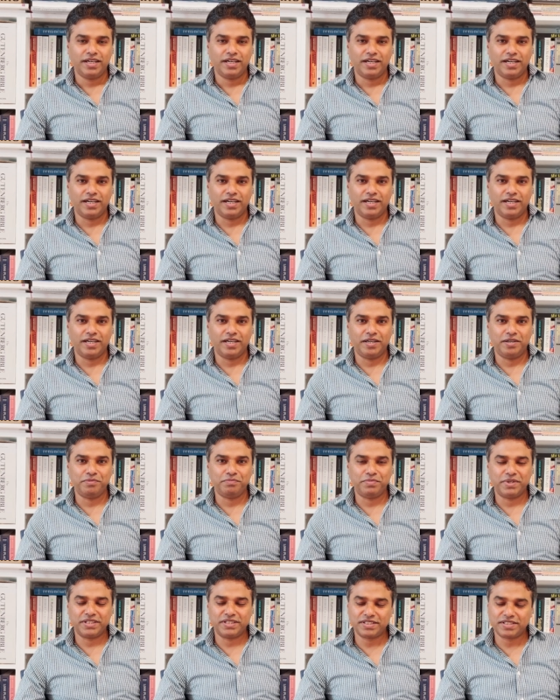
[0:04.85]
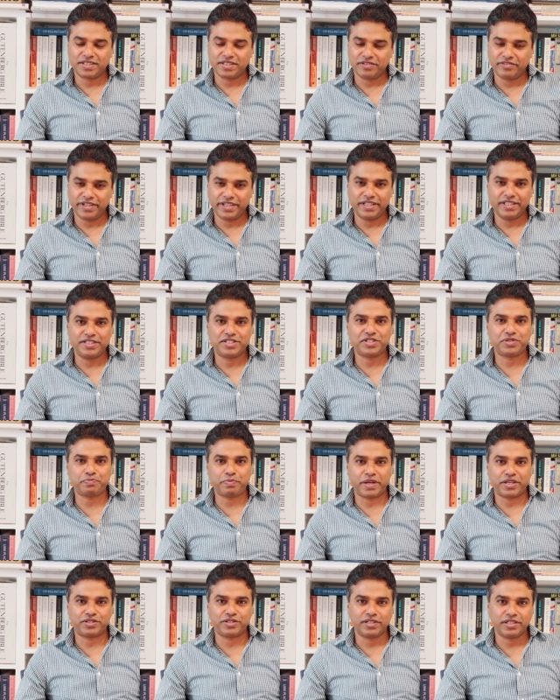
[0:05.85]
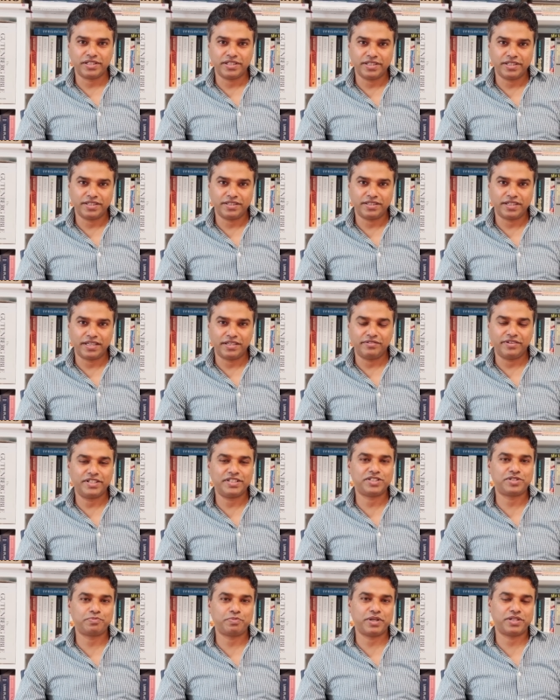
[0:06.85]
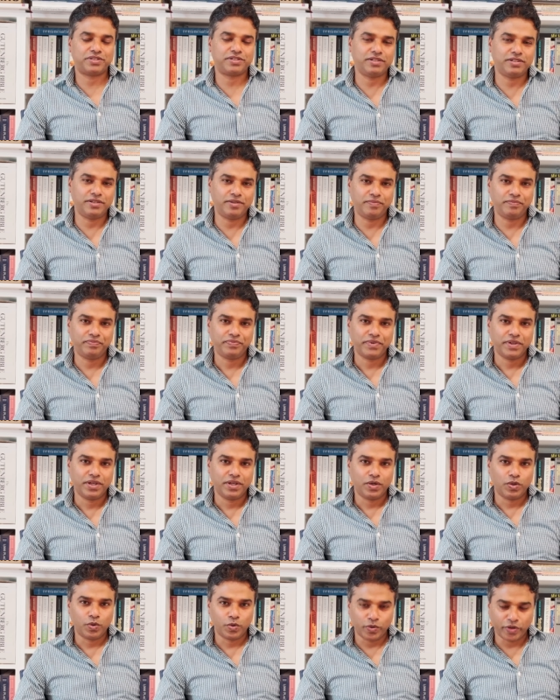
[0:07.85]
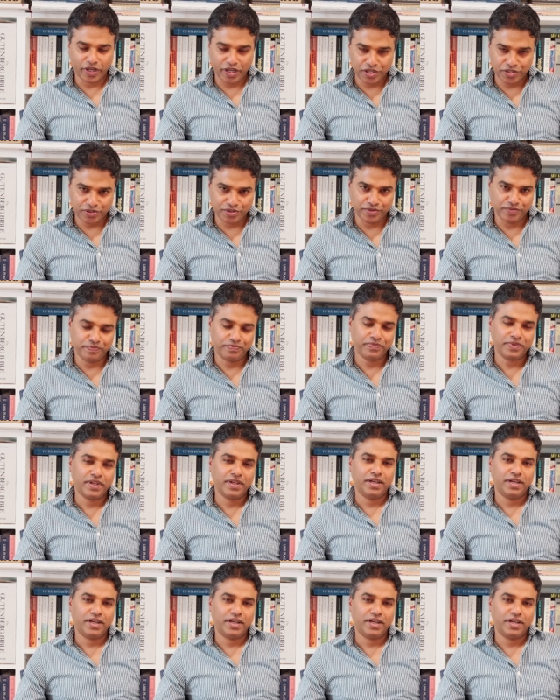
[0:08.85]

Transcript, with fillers: uh, but this is a very special year and a very special occasion.